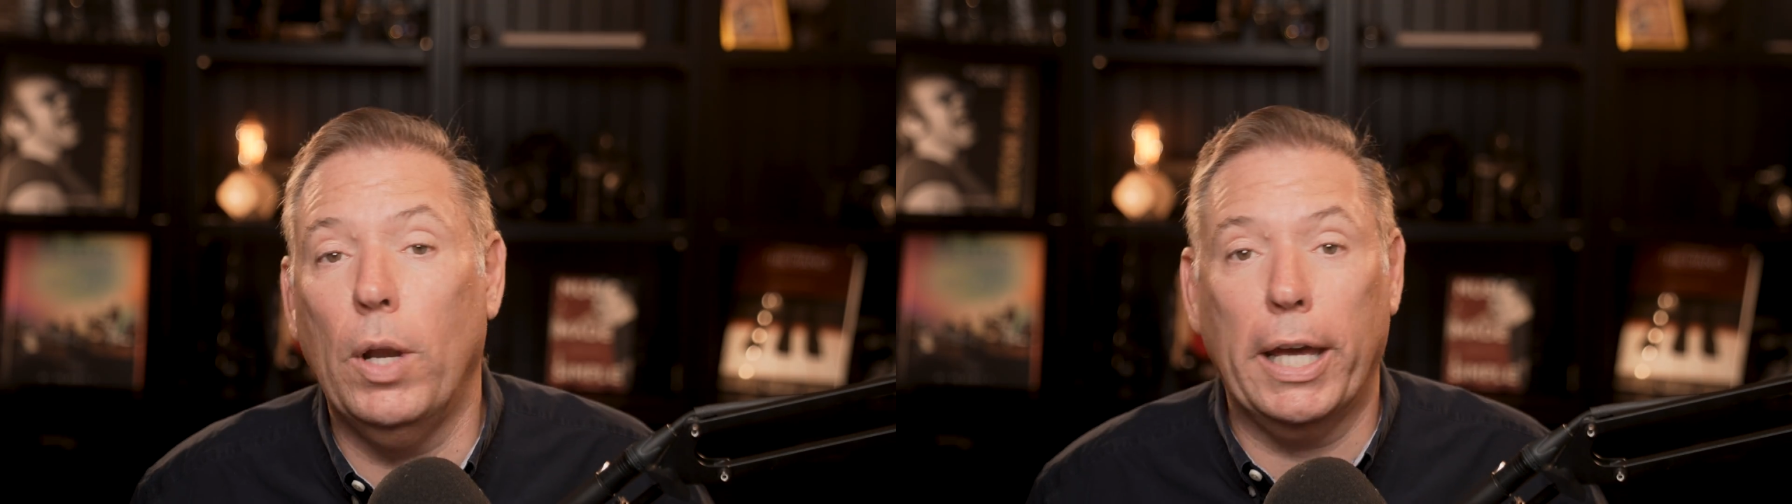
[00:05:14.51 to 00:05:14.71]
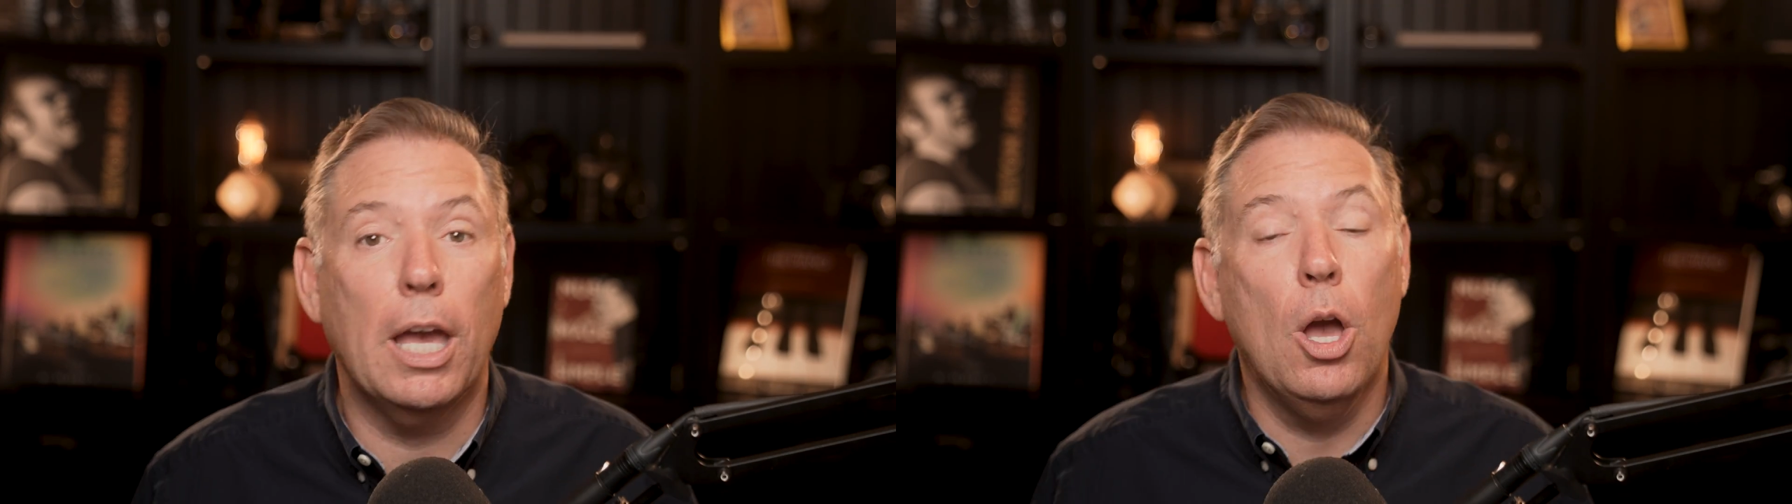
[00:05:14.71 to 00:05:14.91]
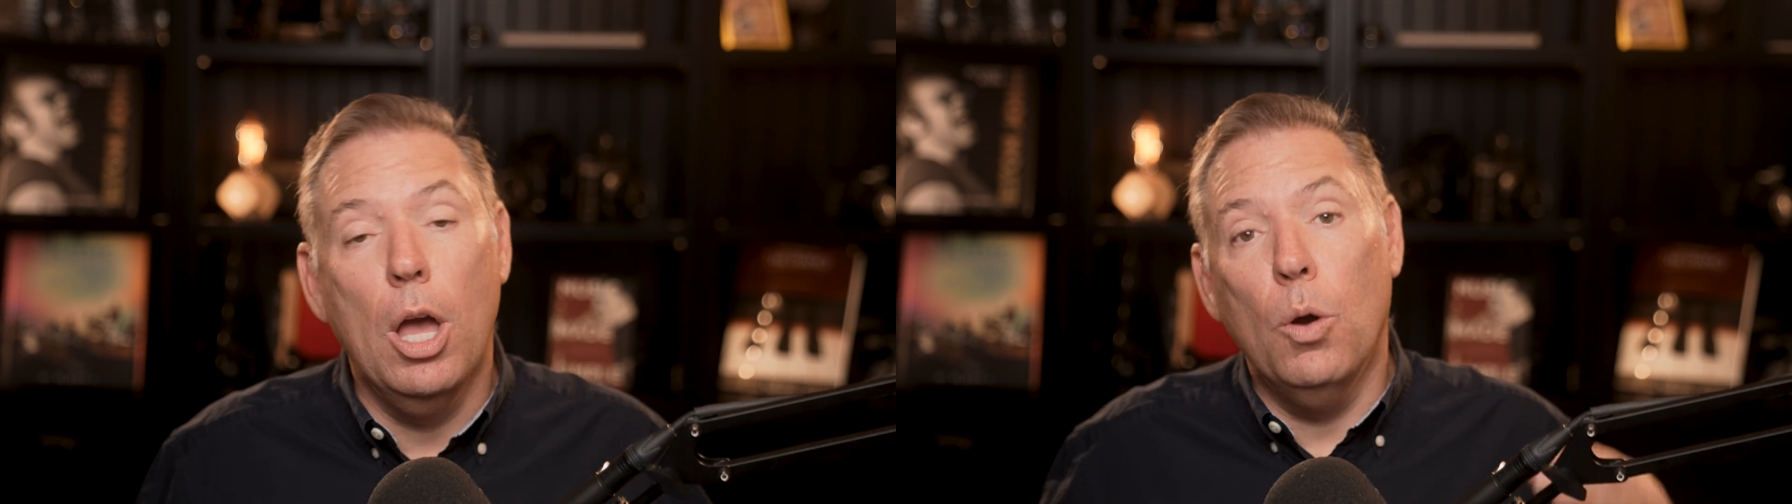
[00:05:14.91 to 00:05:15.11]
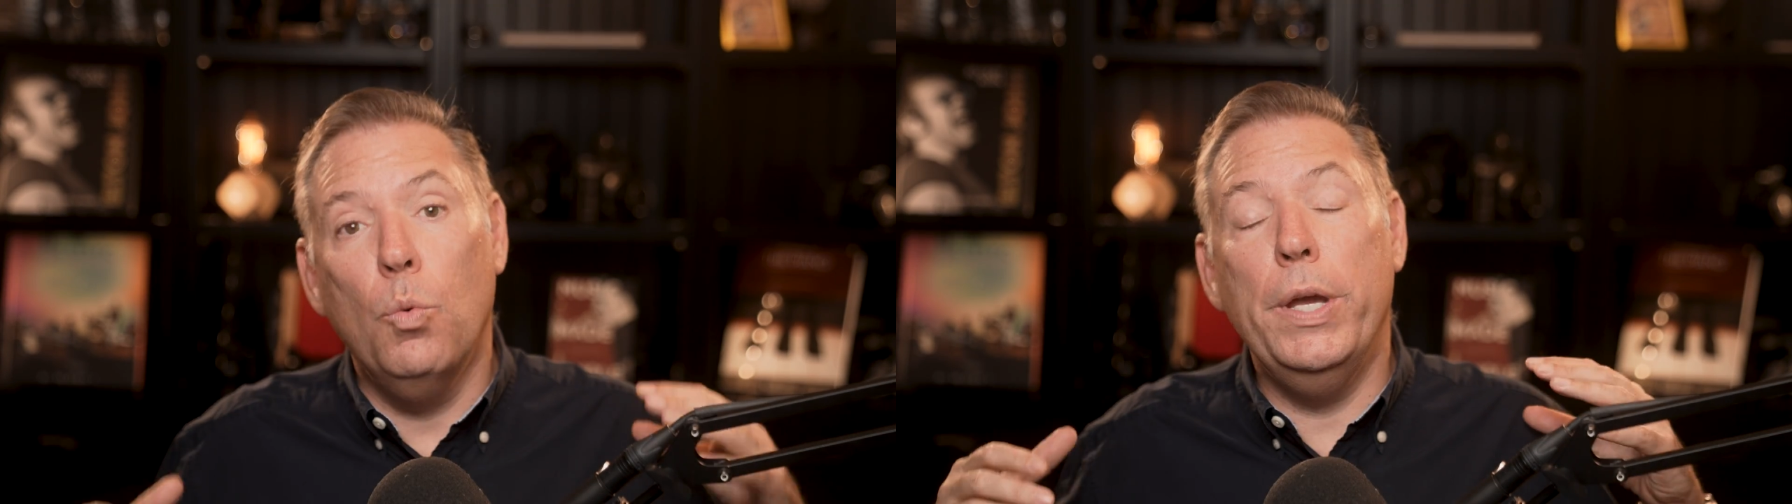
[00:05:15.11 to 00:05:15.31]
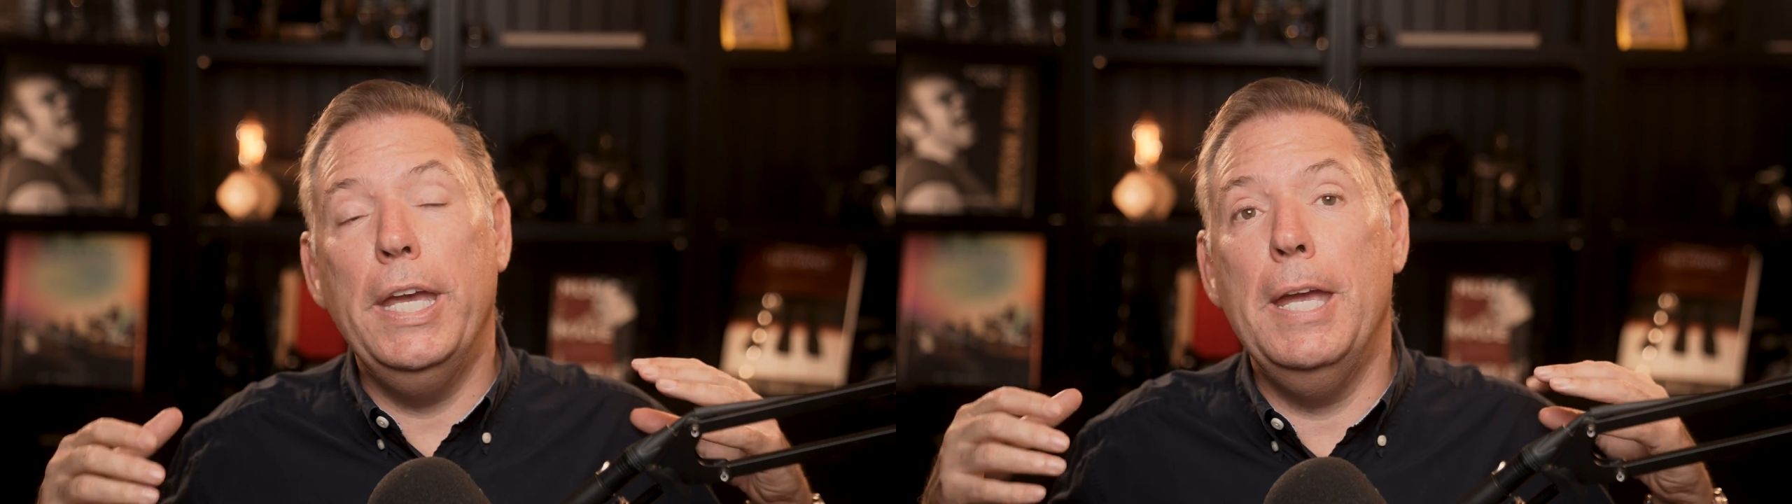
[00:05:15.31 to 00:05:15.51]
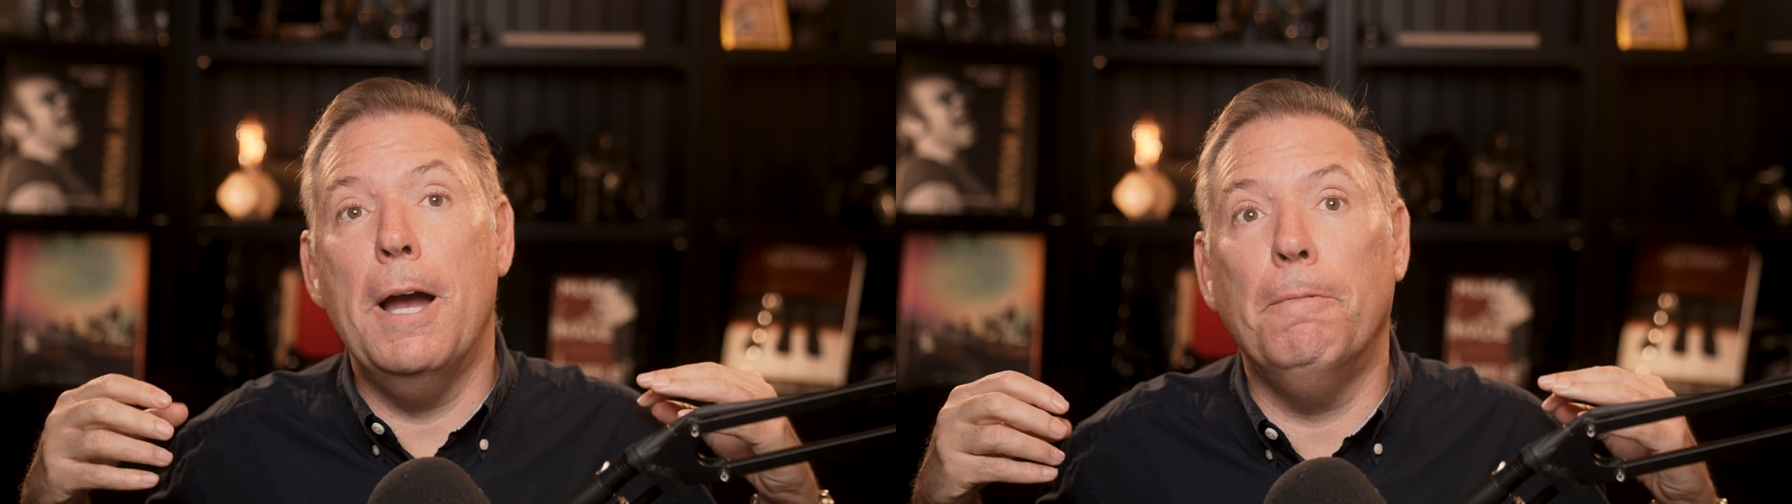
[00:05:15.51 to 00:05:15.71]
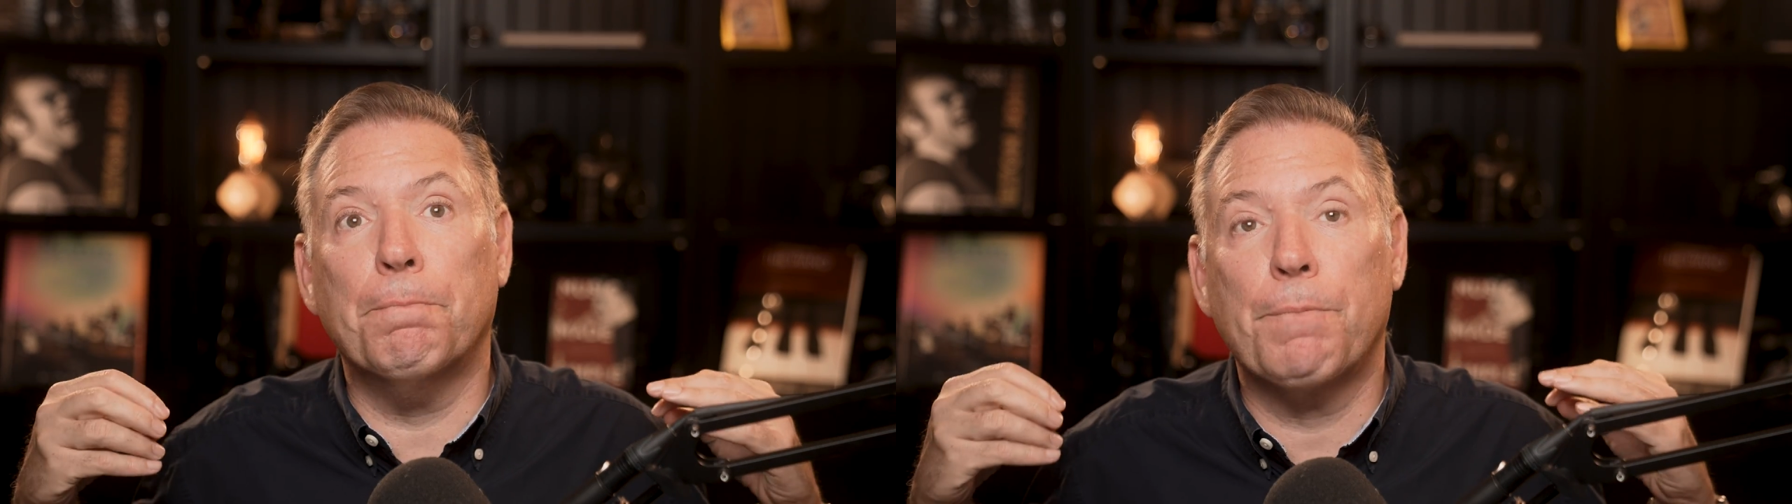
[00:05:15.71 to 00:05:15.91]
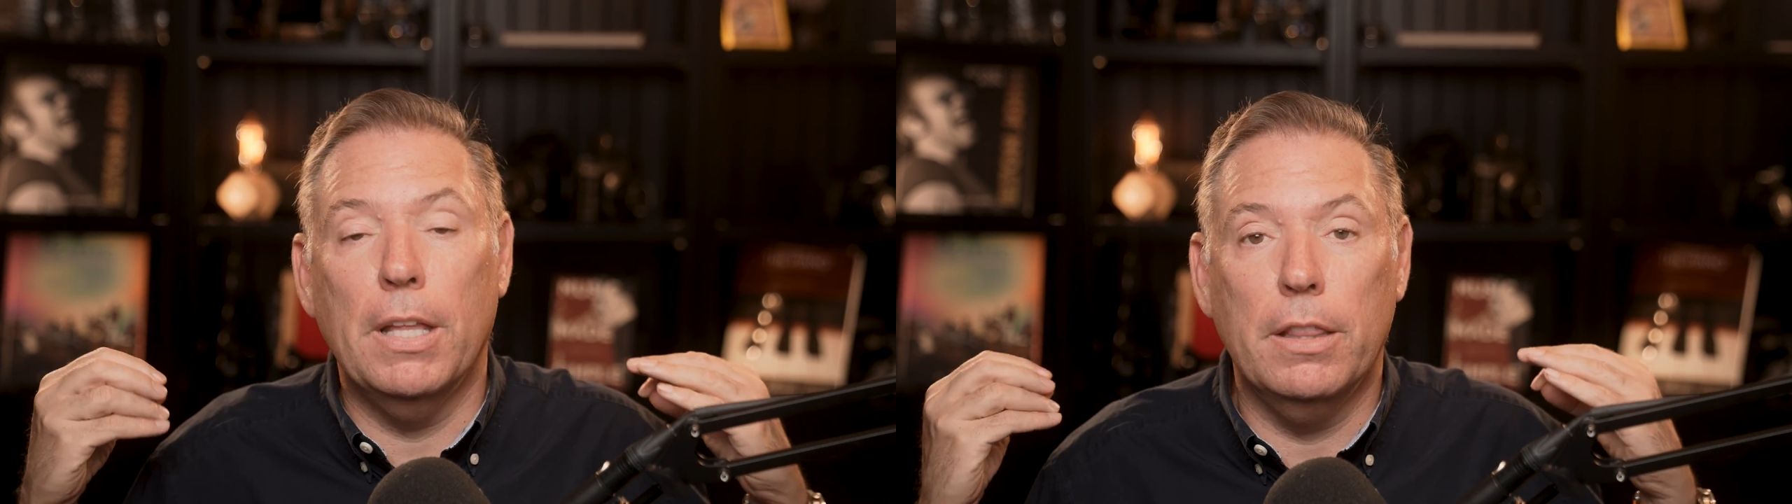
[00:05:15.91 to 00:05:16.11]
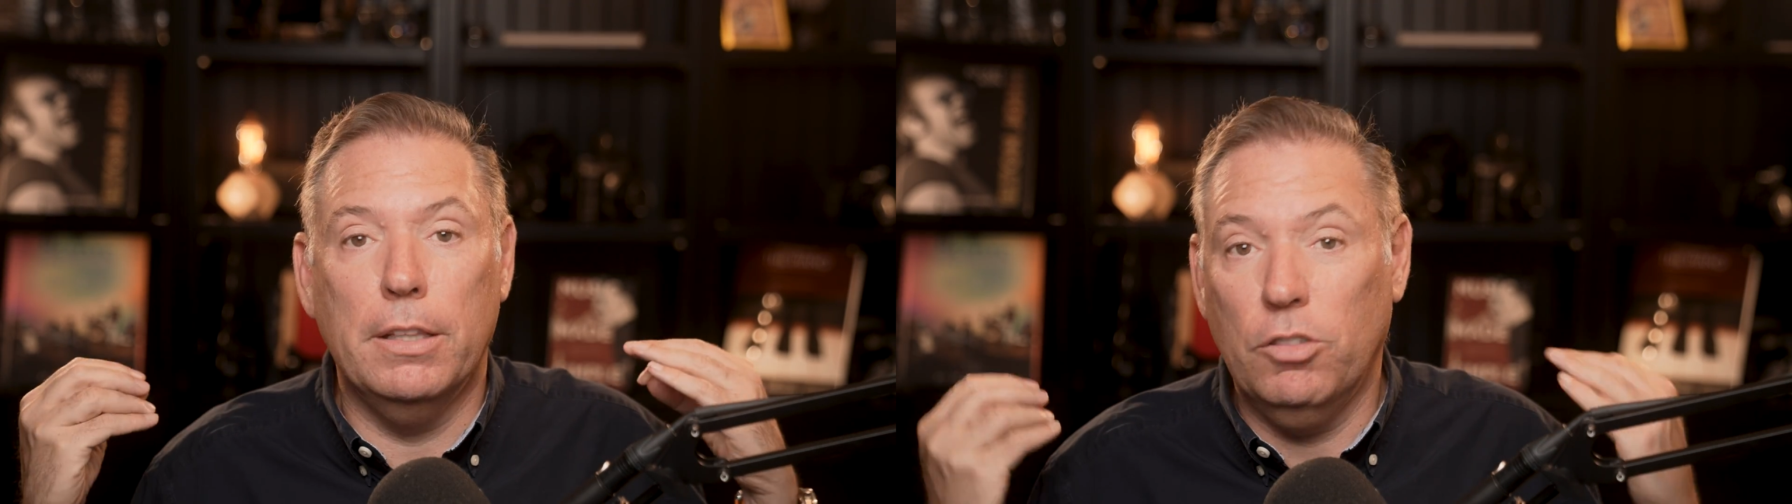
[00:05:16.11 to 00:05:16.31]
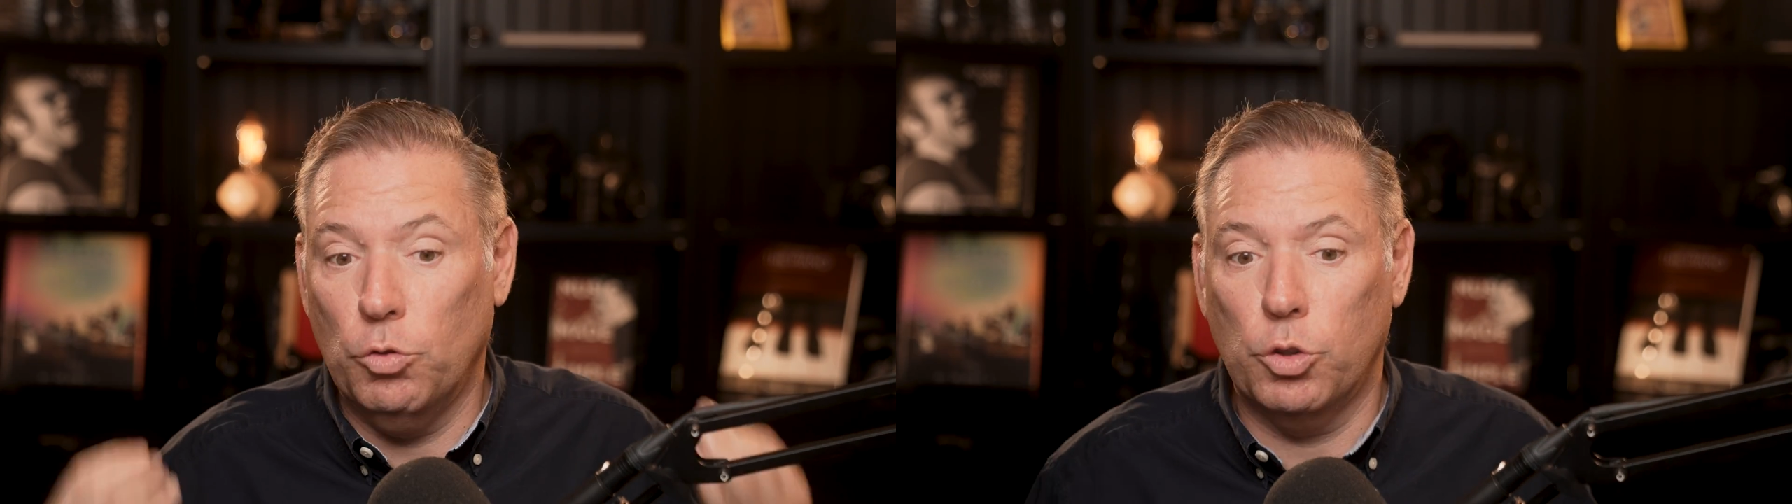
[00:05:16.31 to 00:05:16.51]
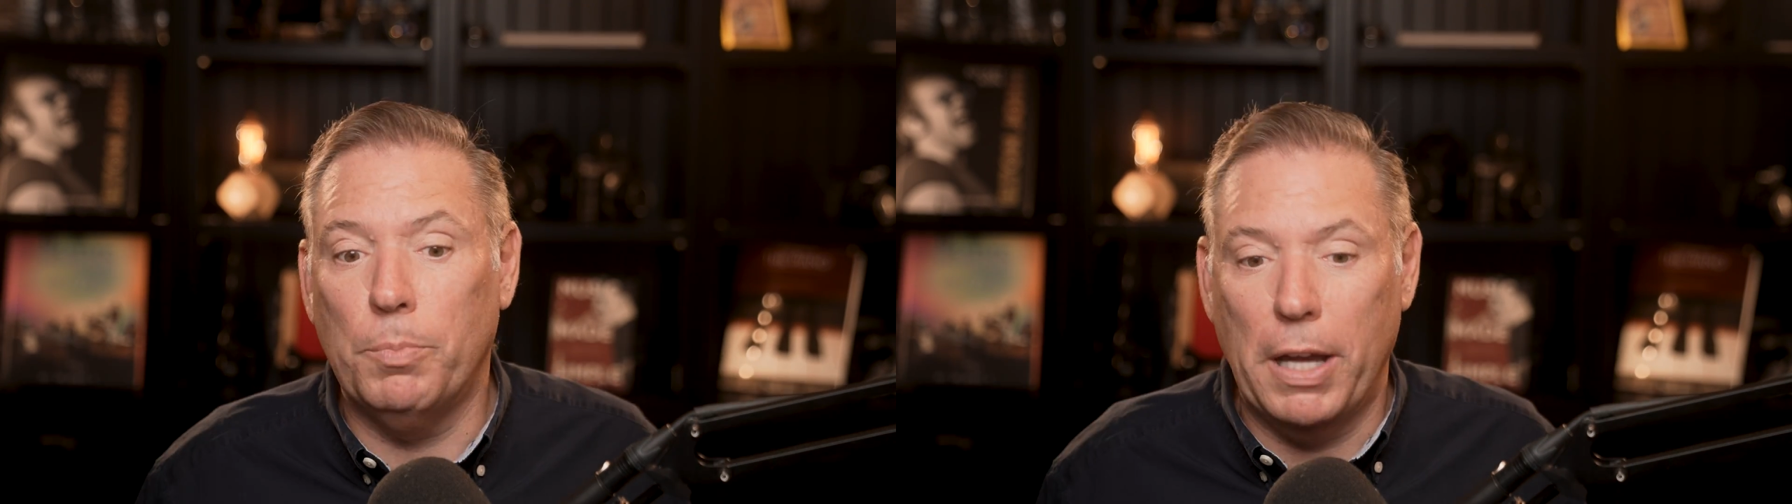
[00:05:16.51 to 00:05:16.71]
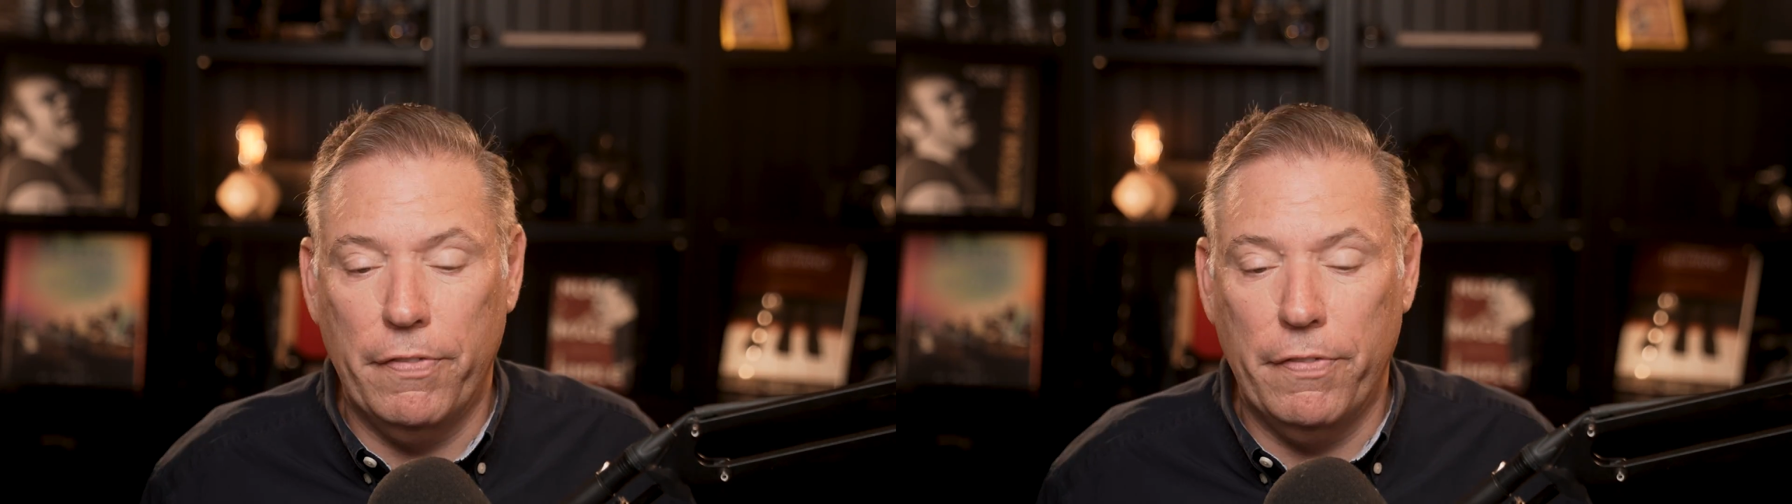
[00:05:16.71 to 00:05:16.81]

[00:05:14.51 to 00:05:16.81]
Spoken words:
Like, this was my